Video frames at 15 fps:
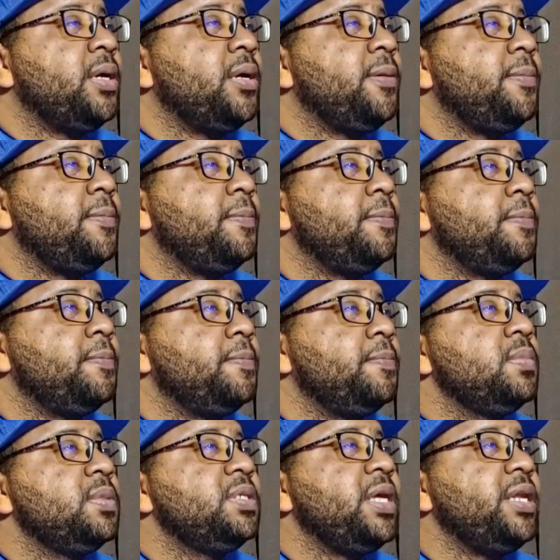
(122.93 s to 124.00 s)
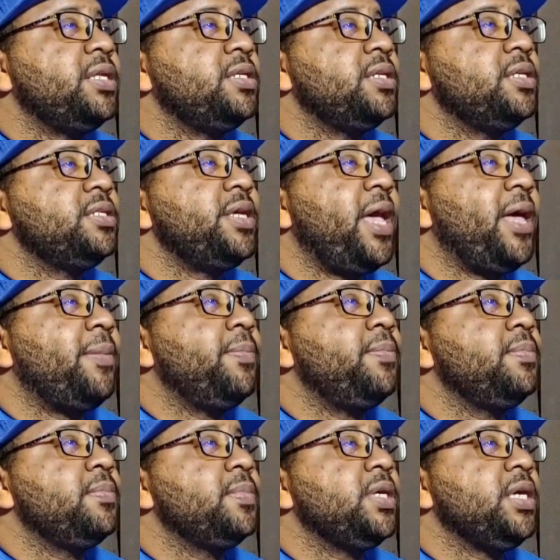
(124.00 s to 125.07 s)
um, set it to the tab
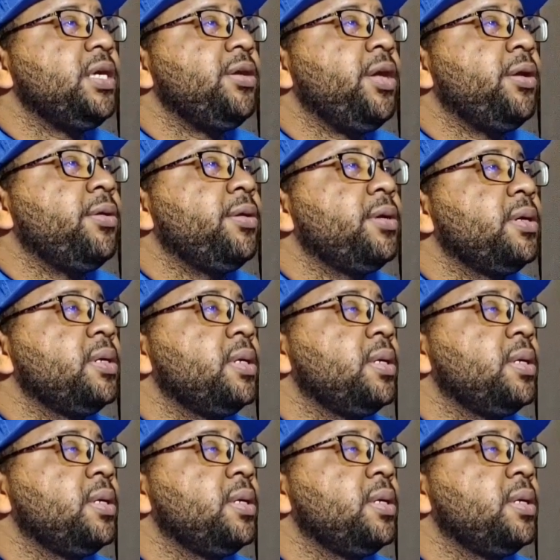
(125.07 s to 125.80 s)
key here.